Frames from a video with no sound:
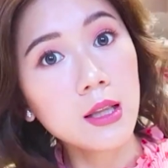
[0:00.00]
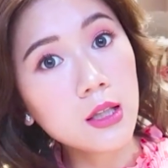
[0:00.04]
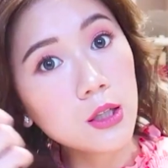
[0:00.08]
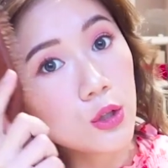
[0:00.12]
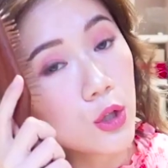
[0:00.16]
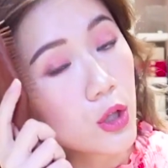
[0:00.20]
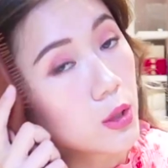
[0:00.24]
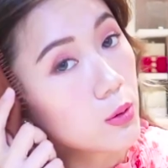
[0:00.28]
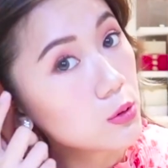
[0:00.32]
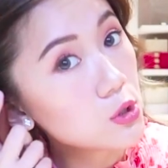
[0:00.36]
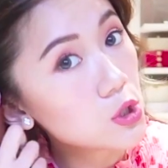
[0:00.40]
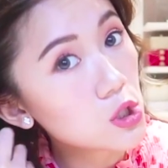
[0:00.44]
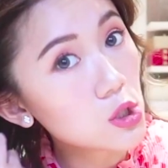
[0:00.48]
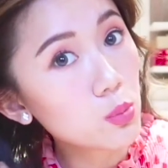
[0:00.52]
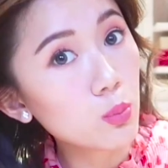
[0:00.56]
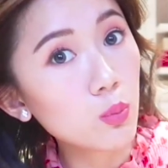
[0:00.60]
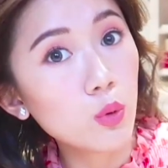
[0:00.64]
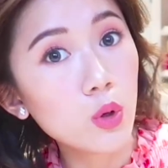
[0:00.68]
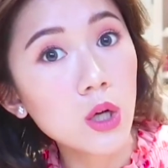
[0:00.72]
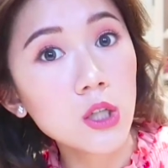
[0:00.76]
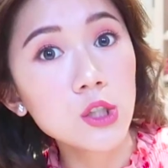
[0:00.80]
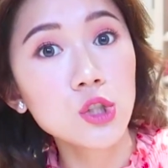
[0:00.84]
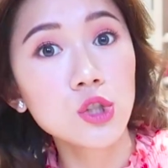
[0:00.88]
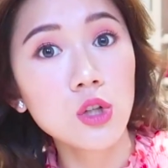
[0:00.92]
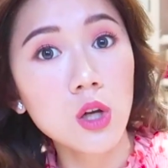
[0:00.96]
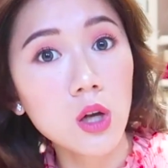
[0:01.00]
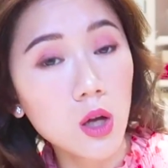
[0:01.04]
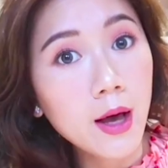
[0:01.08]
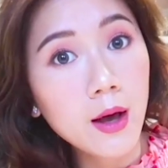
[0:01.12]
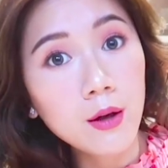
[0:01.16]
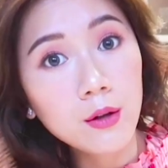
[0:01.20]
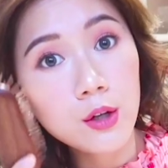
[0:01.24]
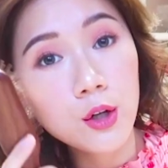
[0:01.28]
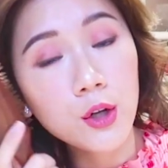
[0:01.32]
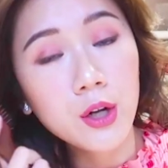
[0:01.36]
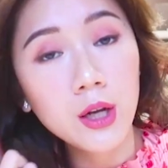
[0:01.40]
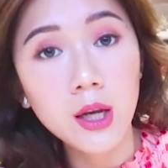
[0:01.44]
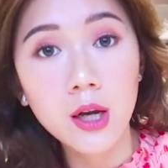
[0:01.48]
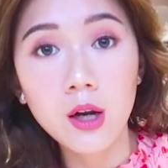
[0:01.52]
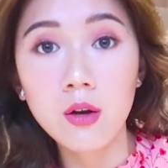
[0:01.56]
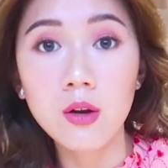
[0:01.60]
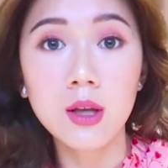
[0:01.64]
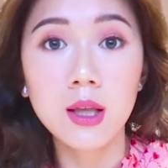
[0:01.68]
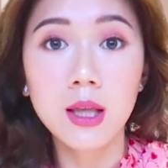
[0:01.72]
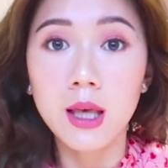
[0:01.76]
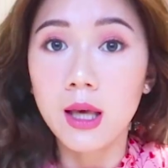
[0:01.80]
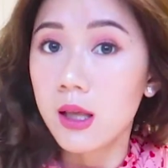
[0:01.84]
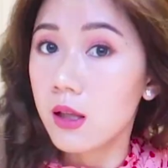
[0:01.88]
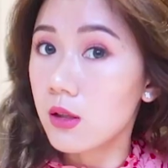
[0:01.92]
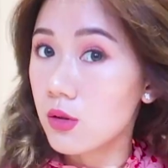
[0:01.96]
And then you can just brush out your hair
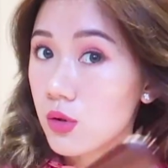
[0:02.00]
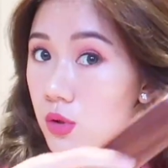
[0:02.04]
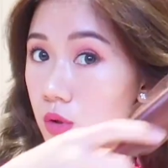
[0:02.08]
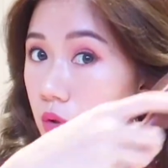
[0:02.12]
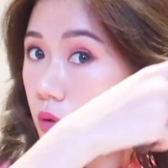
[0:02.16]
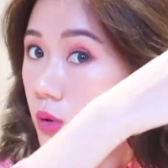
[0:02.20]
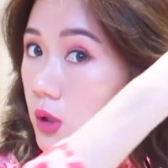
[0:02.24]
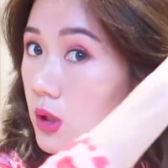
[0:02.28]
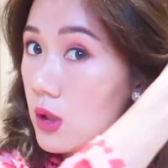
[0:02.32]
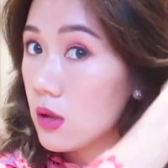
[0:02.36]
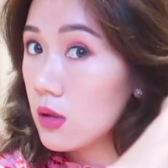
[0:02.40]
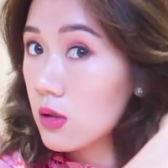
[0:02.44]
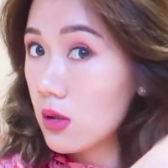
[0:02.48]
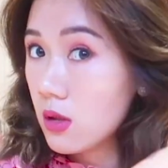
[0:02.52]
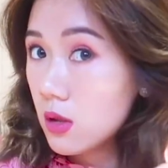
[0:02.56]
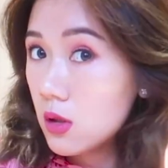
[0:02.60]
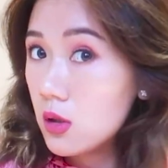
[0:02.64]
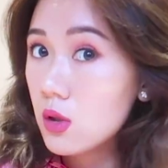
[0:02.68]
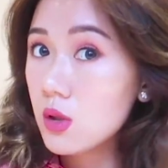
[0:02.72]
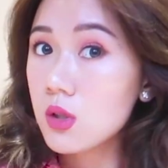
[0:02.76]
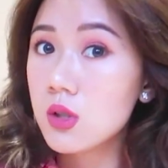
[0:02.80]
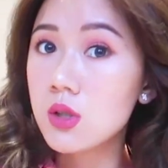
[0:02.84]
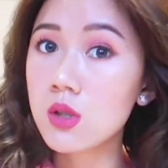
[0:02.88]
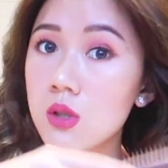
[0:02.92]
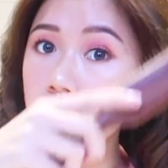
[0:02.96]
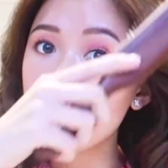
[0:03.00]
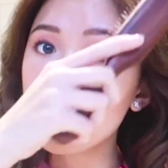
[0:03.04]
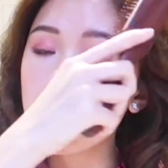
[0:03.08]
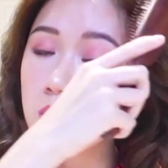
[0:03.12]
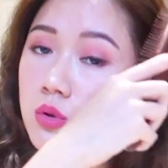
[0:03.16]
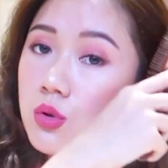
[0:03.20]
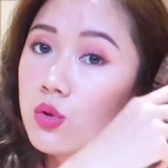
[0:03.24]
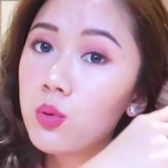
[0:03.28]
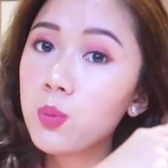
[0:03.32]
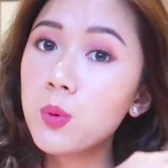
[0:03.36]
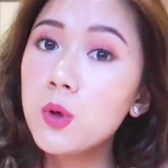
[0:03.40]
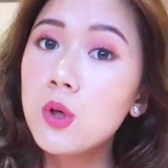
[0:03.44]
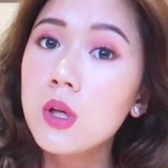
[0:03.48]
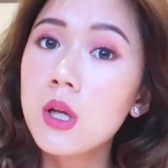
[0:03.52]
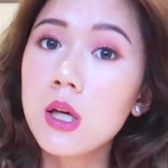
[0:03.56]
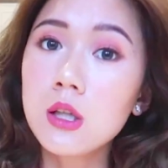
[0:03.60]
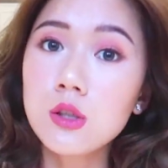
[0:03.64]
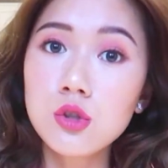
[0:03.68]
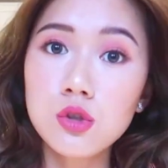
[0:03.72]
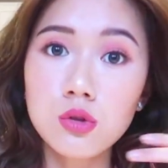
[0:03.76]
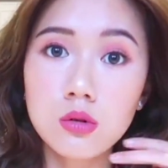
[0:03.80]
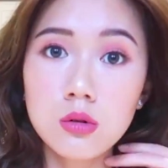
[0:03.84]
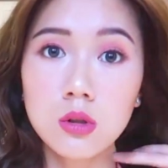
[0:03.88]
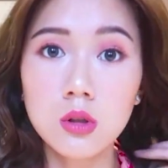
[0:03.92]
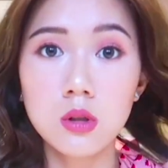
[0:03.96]
again so it looks super
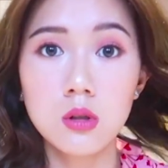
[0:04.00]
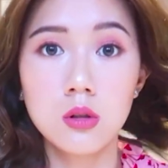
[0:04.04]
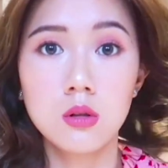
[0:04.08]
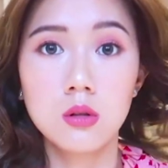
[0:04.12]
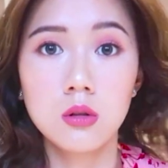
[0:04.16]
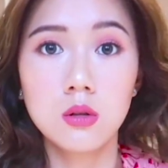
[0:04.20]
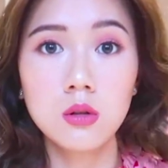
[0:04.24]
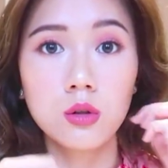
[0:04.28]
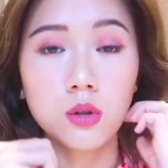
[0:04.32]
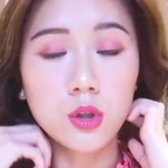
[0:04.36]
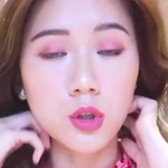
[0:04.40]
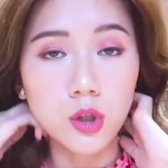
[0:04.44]
natural.